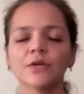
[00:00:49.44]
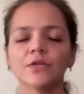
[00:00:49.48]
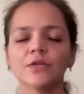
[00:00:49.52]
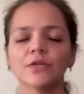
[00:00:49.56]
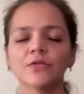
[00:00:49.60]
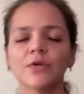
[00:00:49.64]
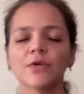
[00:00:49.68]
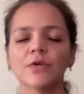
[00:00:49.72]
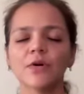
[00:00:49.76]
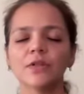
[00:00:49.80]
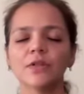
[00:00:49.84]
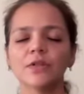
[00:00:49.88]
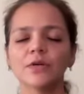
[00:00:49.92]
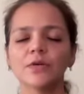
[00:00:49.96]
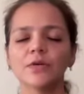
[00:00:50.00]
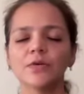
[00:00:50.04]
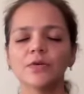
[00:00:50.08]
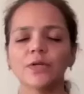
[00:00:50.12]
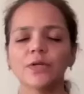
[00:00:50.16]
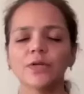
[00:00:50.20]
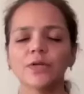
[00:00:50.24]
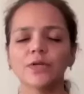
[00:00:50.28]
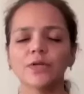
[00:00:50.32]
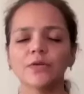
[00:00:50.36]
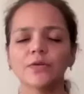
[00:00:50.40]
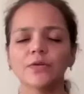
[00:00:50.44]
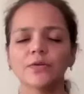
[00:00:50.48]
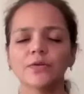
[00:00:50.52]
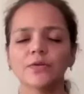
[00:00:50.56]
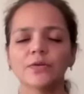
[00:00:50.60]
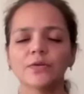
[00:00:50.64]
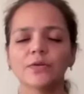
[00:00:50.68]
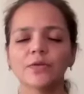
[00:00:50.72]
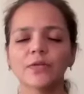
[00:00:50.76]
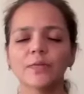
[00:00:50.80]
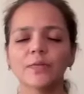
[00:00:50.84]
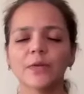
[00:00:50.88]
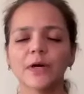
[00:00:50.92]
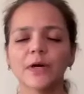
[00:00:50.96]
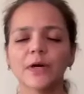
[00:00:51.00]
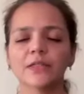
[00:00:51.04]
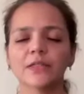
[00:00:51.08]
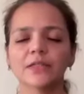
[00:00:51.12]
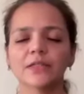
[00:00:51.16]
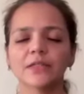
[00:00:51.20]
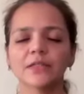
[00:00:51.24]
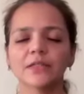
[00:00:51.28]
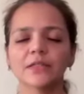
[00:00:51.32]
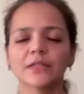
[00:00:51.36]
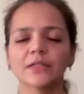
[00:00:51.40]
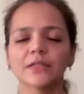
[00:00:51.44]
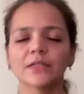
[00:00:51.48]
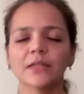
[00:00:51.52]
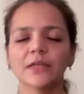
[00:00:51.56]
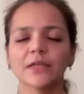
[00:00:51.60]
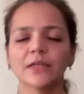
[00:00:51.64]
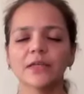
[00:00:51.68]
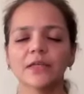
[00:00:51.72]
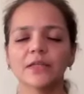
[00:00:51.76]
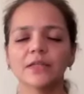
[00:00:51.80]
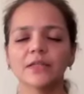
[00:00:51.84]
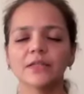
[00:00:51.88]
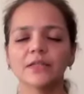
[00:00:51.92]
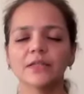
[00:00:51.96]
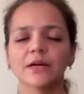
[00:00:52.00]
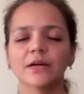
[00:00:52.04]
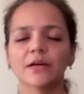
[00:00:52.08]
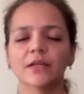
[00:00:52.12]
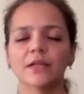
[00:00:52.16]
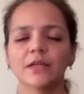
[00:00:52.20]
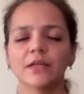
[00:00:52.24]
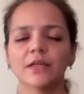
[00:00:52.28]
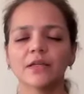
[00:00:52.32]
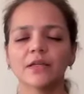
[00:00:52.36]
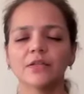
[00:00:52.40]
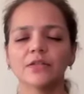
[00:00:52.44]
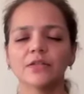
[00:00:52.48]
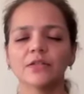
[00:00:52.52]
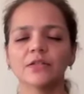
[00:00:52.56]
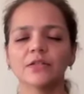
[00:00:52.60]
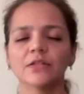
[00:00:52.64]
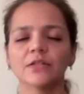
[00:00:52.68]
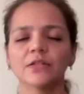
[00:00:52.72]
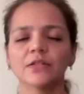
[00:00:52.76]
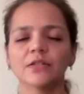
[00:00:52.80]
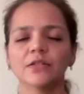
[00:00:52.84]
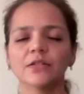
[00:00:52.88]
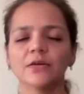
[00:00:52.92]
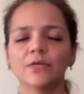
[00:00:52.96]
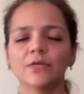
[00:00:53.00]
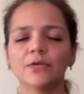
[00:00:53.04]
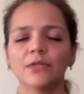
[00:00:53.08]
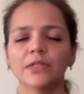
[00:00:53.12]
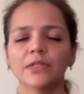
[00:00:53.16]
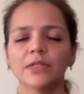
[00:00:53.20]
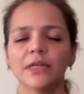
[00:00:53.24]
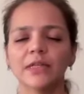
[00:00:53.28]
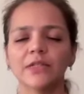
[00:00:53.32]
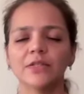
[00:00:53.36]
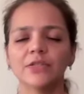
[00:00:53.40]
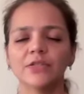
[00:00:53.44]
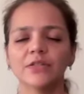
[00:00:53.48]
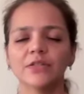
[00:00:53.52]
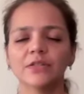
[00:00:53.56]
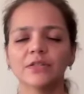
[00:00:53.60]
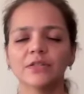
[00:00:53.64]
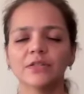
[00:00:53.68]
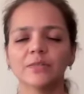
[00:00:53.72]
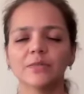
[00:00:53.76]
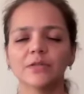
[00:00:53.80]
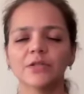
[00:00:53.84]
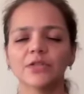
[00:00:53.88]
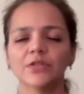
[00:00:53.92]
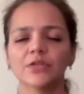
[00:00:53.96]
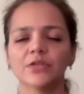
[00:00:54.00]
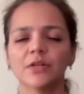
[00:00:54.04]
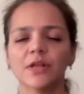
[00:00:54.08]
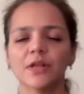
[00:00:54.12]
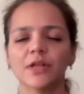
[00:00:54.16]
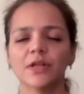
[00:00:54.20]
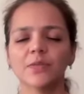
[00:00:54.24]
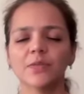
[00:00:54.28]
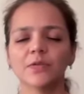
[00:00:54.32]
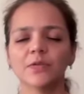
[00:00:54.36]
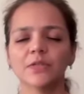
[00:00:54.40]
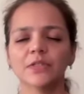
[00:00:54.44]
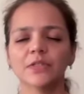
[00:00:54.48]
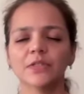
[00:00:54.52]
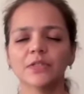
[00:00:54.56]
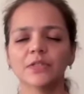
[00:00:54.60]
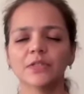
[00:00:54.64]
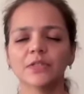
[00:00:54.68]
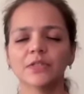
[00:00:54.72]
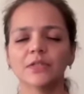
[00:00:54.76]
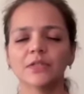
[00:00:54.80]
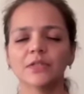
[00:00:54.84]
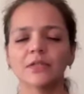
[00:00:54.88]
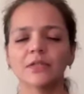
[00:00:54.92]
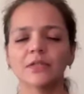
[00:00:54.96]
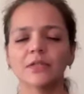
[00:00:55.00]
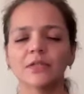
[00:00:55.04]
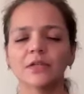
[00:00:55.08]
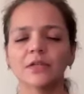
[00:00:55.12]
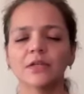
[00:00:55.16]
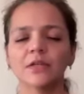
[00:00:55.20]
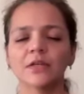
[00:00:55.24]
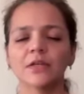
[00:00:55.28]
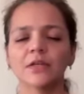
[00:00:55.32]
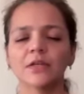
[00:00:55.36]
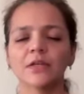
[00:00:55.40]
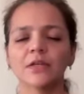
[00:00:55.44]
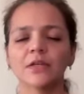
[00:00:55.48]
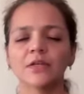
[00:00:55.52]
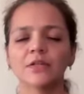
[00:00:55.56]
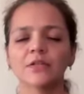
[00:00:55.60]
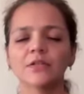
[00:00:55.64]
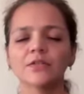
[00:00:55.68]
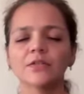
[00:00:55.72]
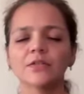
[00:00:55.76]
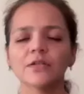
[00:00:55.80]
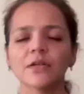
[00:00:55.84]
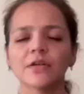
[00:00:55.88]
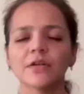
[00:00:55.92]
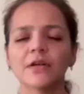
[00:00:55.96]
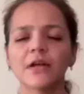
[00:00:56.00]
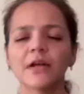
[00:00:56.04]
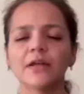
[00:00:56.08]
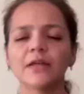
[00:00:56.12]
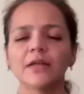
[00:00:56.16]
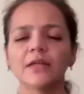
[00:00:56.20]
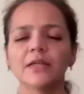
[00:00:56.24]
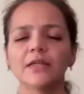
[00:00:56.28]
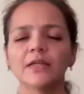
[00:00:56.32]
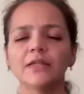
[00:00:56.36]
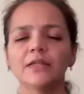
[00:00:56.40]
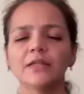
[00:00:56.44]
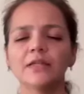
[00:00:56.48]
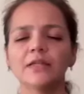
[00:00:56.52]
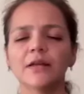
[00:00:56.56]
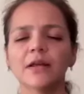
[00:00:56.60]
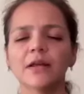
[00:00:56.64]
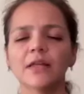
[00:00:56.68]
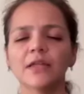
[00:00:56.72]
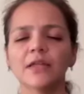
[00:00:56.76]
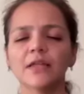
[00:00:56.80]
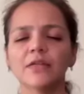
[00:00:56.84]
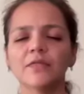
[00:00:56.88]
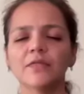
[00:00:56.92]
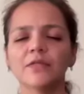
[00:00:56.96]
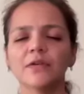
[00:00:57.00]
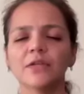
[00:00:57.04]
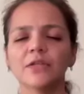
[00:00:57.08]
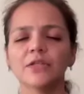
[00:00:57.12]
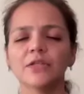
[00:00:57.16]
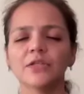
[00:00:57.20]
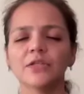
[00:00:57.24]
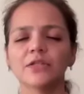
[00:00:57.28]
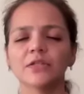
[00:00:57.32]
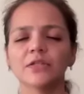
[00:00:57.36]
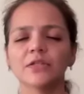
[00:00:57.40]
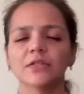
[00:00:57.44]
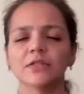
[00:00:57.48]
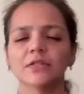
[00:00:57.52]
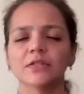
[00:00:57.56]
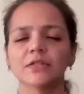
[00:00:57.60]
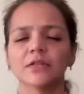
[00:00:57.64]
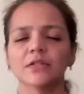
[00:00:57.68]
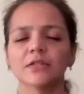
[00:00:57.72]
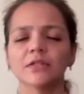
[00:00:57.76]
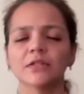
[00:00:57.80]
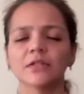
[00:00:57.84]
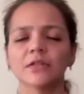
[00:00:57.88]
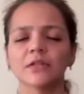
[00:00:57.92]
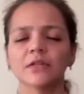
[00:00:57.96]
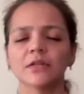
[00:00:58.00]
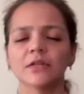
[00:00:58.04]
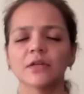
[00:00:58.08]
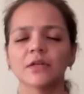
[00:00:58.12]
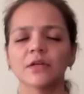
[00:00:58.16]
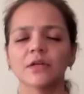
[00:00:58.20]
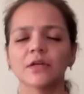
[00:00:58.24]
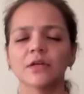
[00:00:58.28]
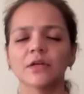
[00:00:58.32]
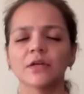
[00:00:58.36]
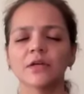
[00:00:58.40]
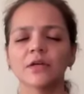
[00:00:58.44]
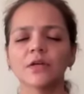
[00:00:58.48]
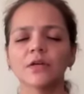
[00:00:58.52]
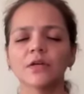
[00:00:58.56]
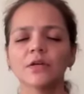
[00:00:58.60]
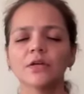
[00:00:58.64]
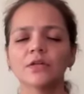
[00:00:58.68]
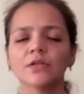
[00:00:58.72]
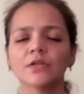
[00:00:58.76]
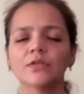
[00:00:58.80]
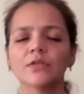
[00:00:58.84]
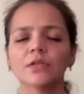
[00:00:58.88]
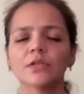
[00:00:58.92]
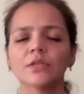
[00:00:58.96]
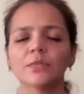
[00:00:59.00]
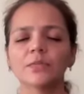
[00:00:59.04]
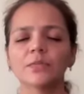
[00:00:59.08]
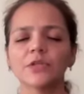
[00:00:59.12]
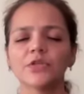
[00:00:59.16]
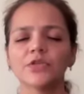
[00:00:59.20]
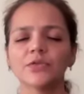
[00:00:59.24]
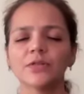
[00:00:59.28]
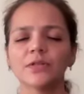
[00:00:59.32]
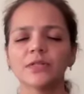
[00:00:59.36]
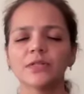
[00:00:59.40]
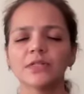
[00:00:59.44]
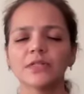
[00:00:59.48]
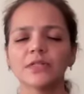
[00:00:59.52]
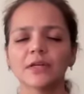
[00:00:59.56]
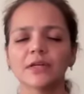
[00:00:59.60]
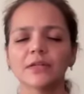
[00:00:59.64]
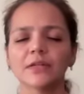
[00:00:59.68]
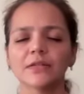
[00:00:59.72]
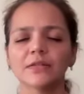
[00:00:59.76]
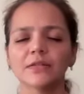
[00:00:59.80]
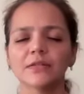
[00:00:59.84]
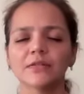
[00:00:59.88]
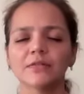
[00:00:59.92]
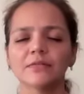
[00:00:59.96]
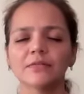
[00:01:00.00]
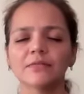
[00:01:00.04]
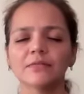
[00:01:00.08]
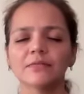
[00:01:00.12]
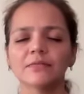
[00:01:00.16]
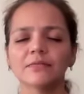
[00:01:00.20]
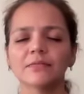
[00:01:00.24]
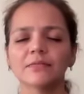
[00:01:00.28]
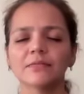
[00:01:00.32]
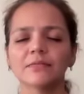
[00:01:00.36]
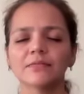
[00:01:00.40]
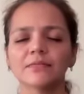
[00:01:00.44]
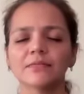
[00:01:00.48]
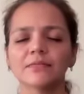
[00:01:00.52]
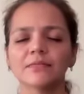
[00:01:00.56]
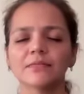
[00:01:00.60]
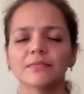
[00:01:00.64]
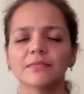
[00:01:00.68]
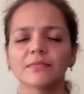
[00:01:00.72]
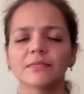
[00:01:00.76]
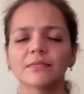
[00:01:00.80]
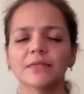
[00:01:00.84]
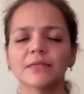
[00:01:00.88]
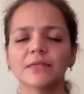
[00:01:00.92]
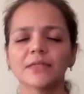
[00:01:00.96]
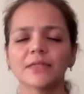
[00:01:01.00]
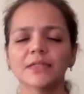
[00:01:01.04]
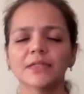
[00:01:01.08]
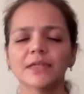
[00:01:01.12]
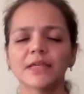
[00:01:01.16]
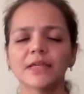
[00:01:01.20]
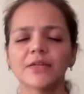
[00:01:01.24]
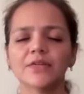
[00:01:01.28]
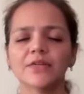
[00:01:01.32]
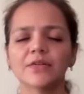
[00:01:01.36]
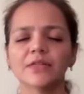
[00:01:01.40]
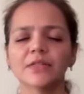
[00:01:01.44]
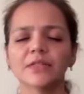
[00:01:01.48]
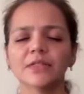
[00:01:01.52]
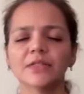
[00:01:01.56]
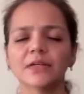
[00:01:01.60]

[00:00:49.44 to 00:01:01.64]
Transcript: to all the holy gurus, holy masters, saints, archangels, holy angels, spiritual helpers, to the hierarchy of angels, to the spiritual sun, the central